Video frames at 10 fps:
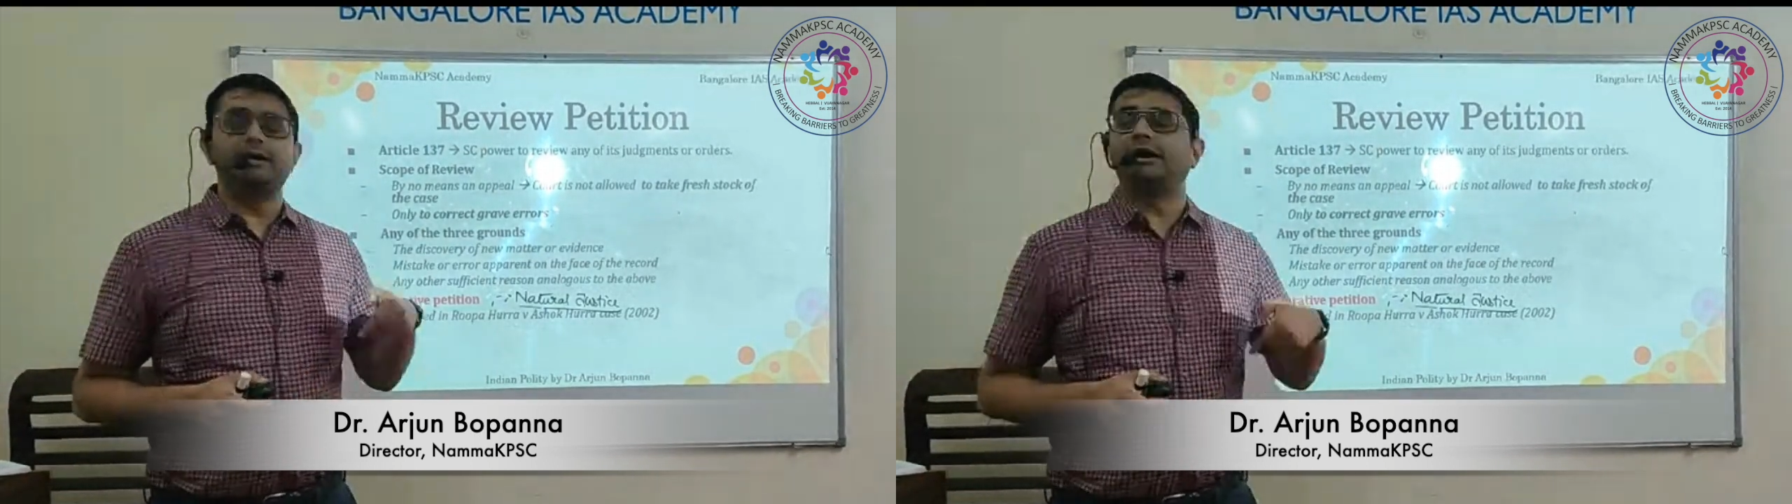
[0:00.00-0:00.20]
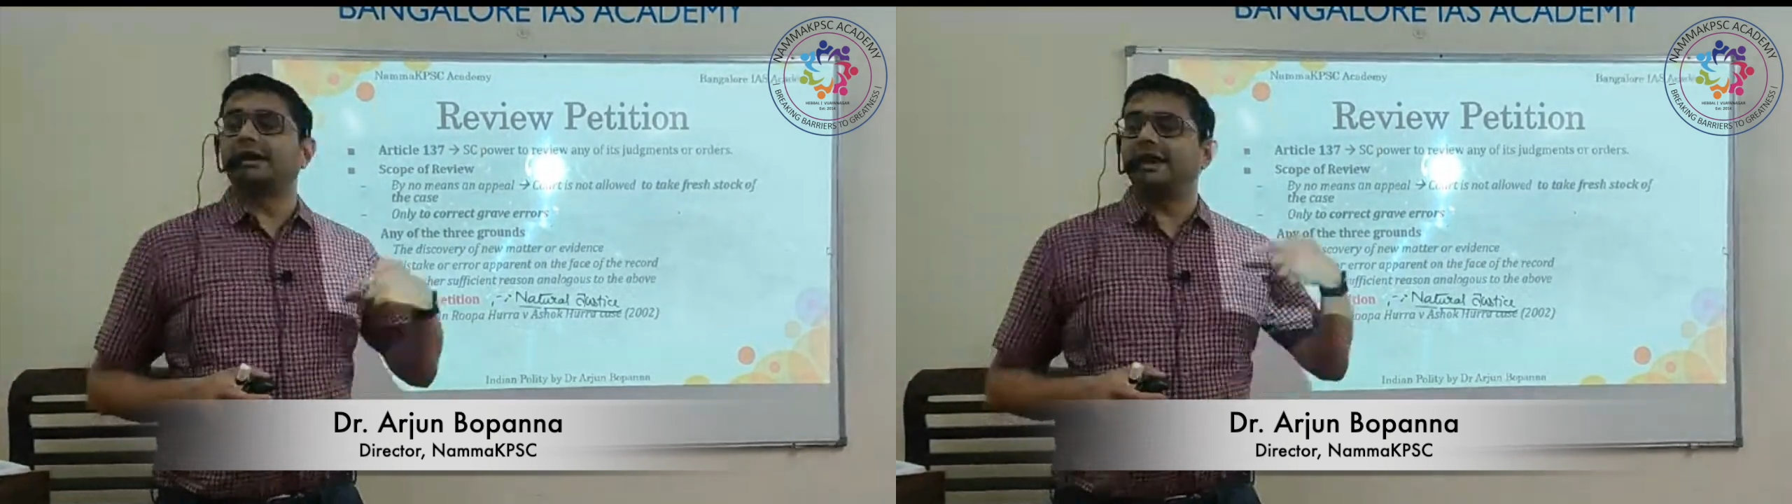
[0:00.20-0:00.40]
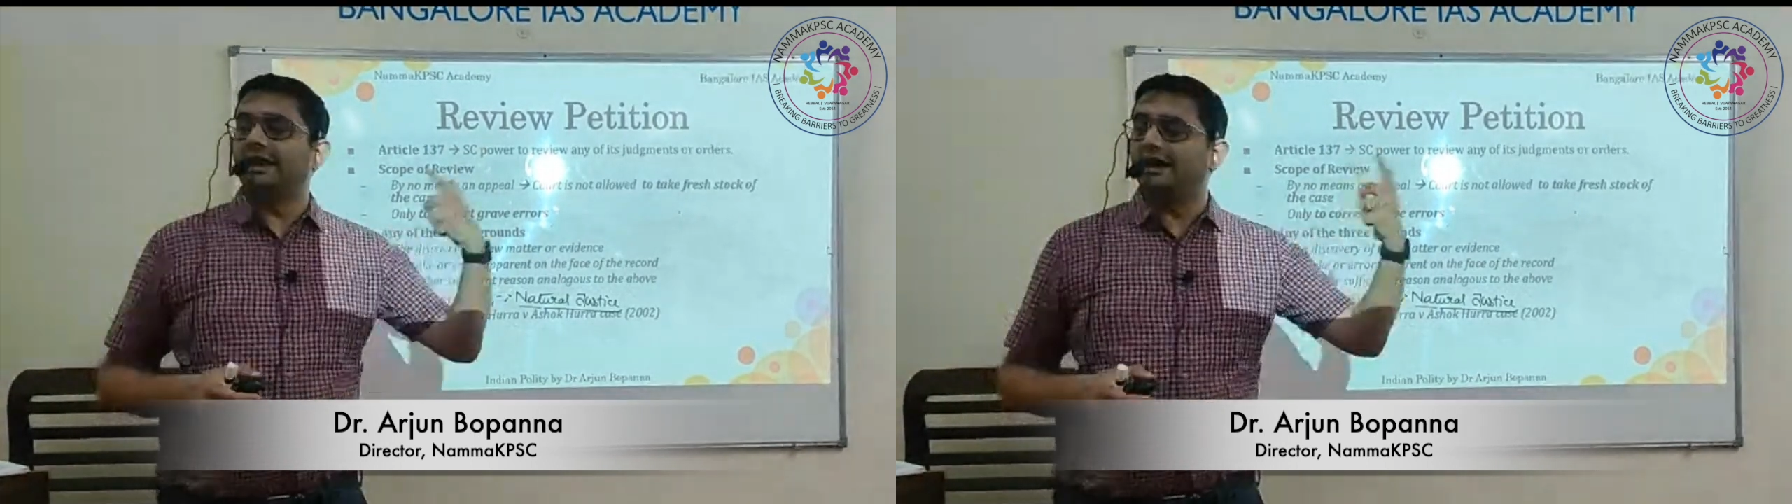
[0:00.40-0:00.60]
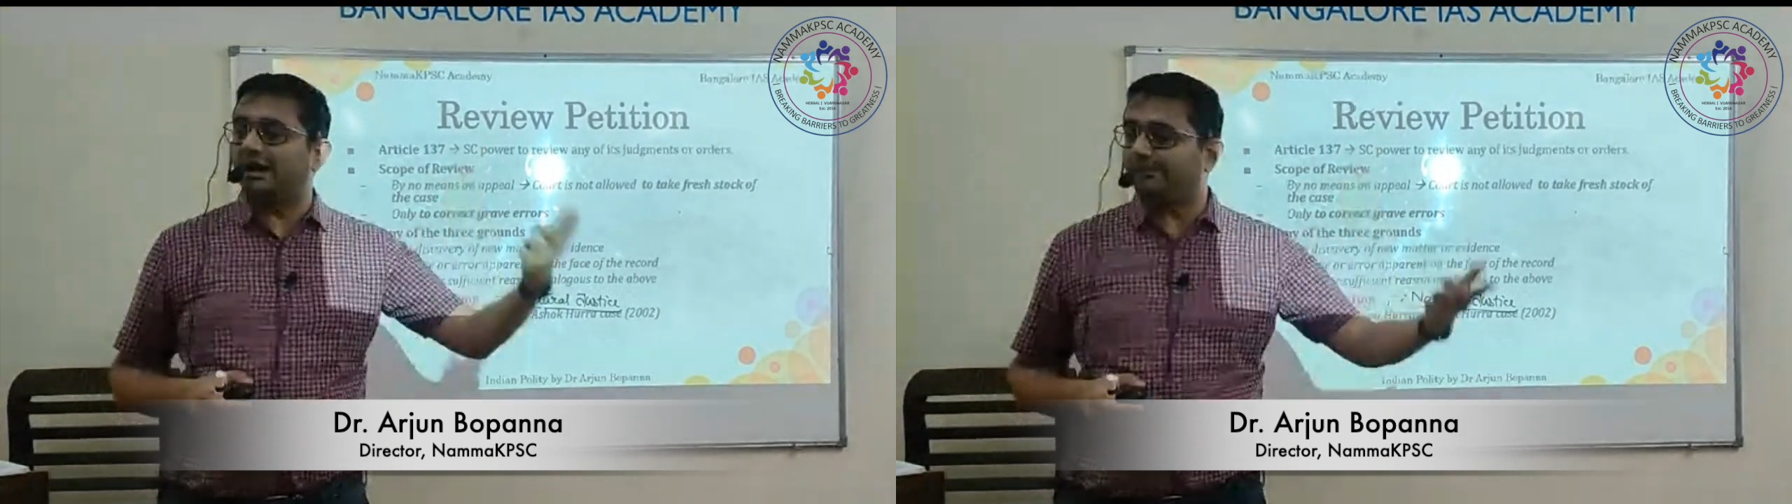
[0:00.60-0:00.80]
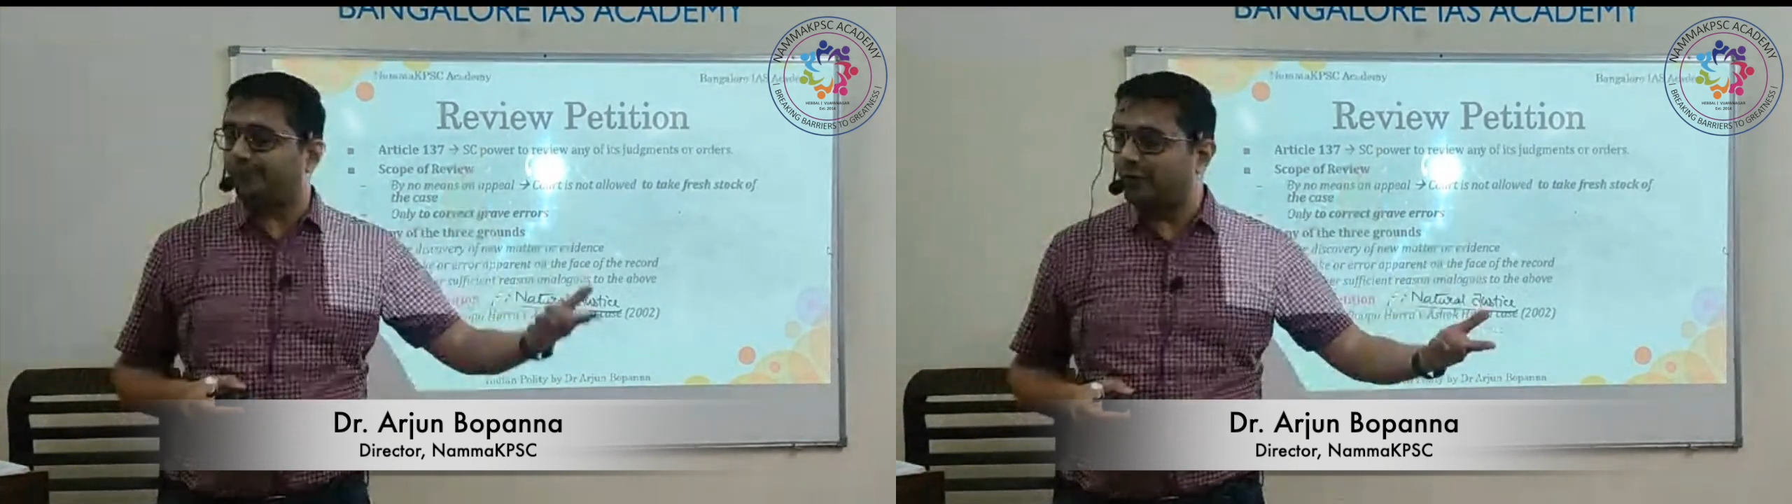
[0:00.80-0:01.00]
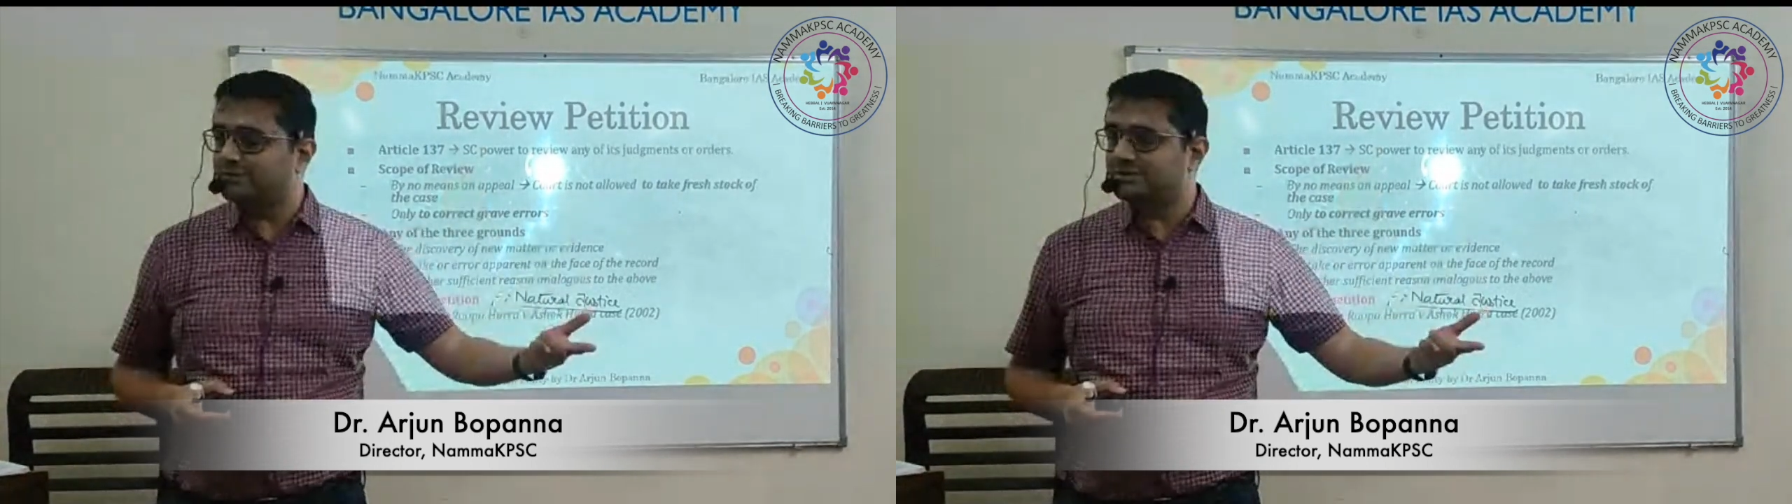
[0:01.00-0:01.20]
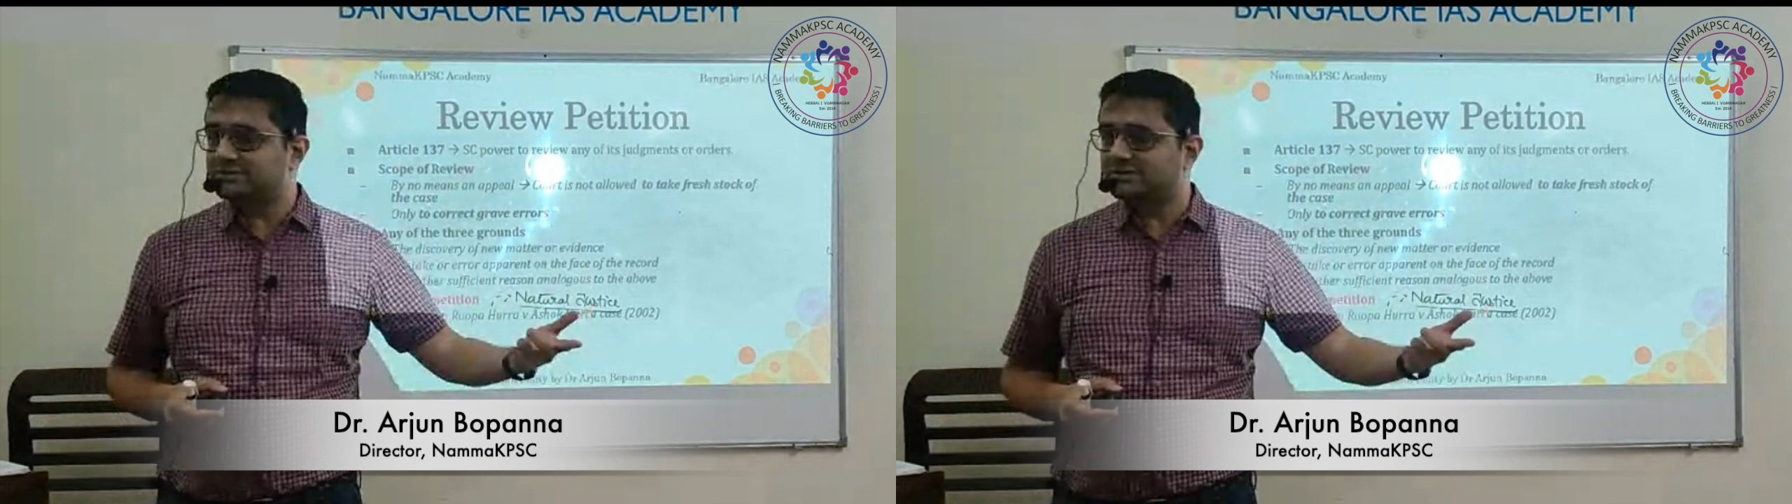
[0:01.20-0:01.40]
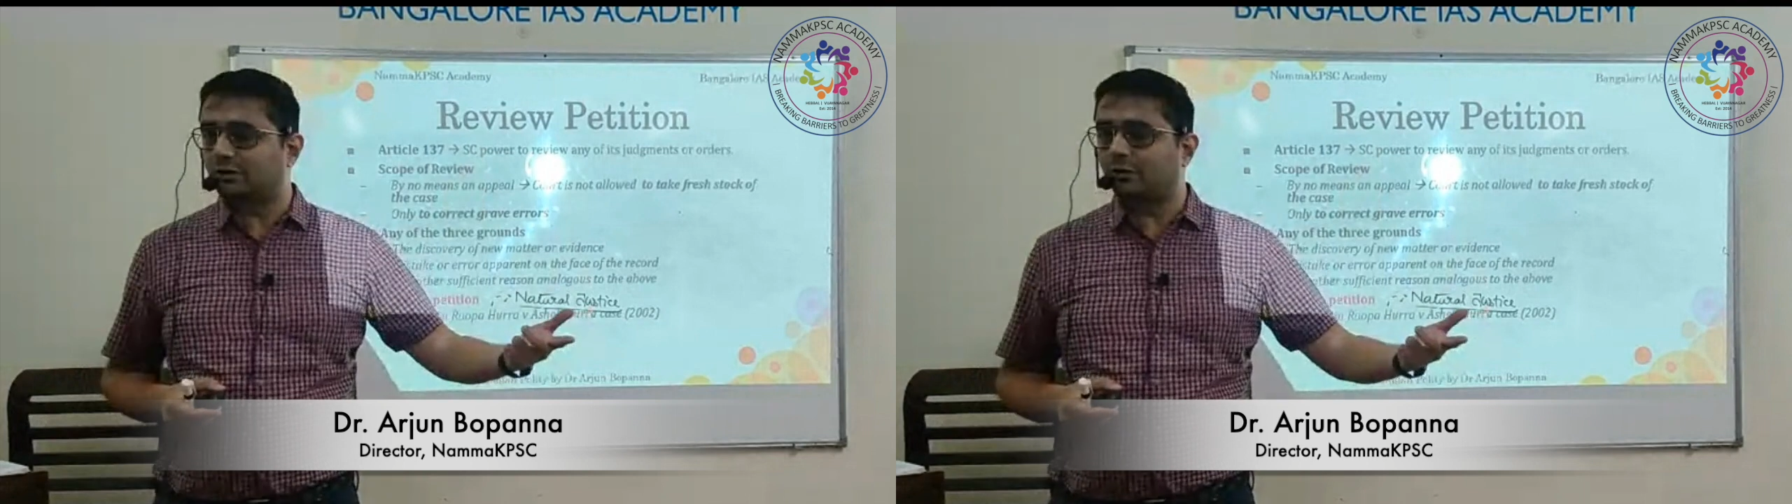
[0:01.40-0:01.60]
again
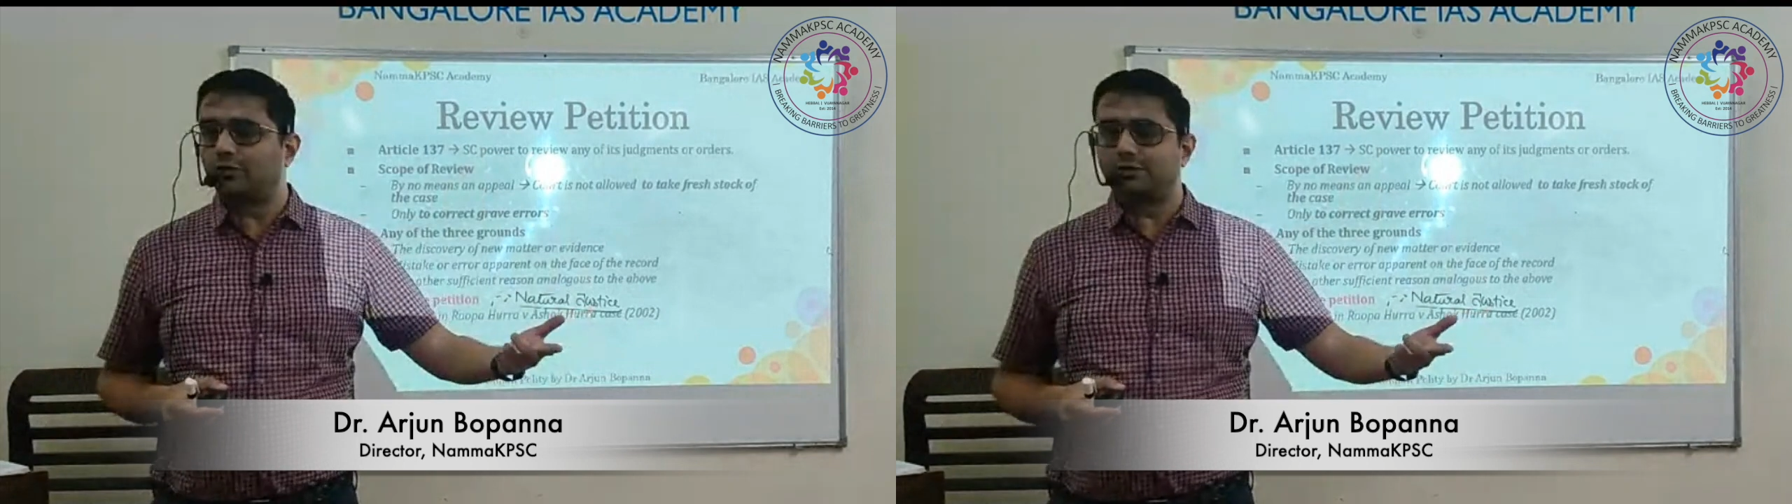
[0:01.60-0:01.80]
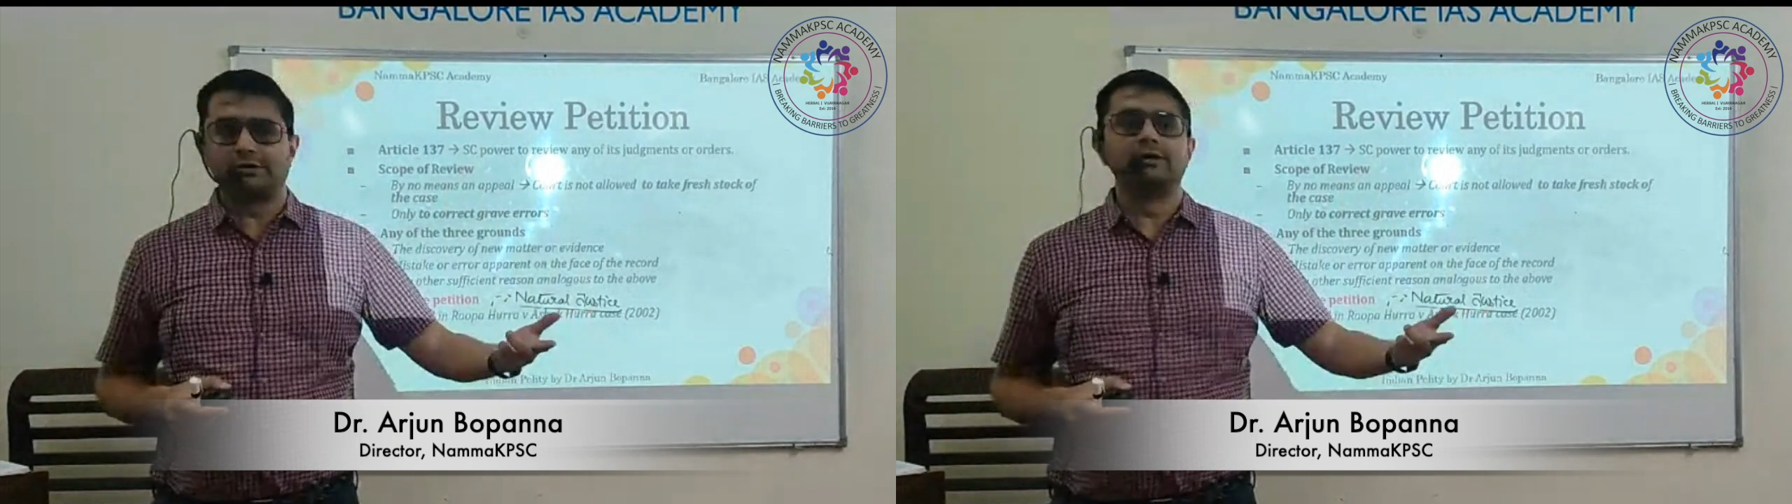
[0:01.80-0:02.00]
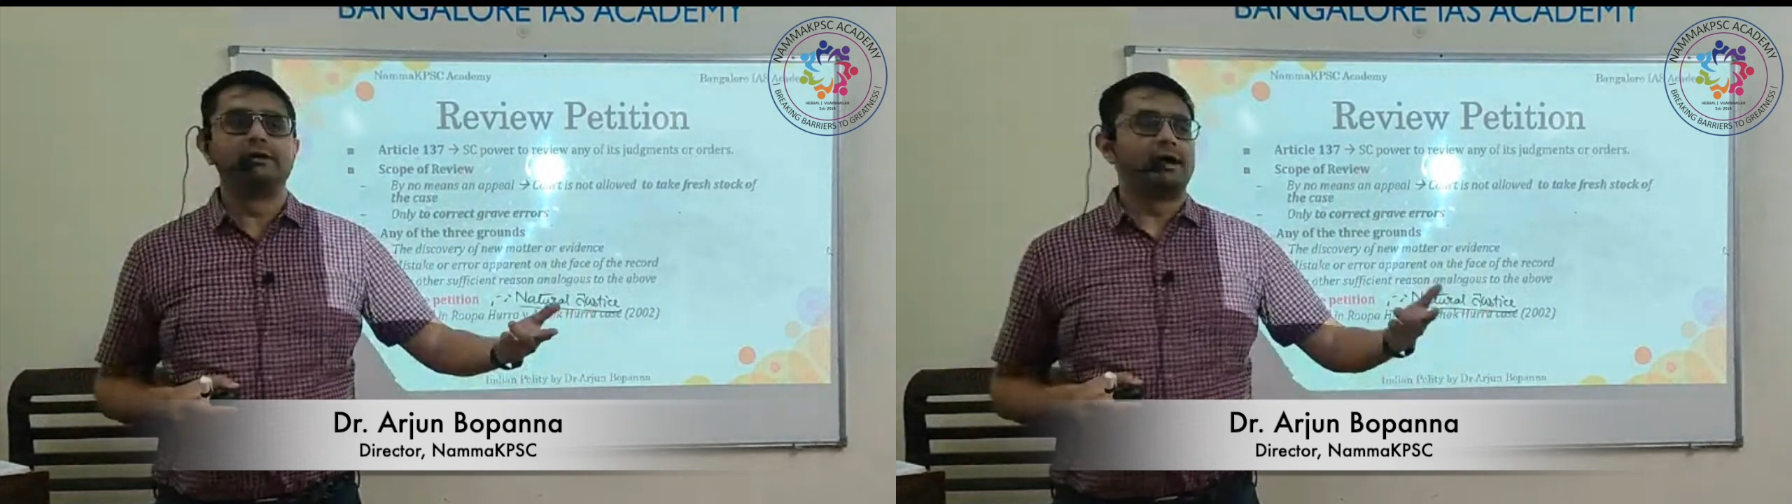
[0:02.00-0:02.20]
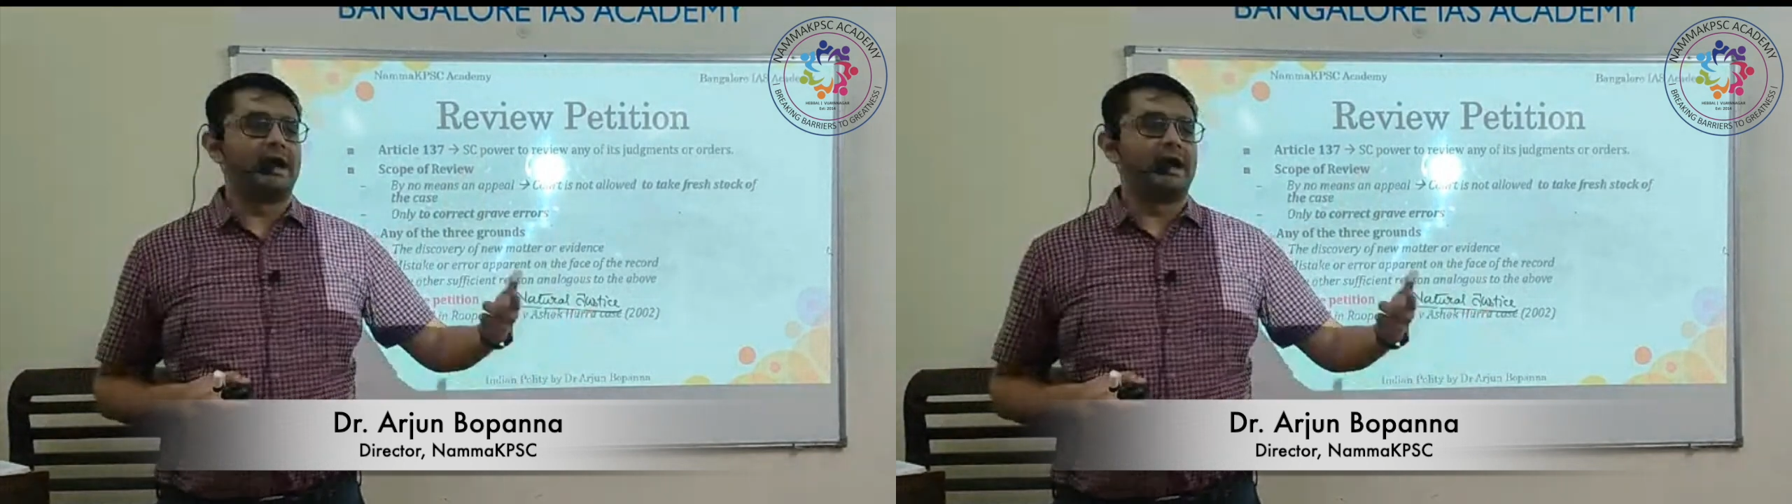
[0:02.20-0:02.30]
approaches the court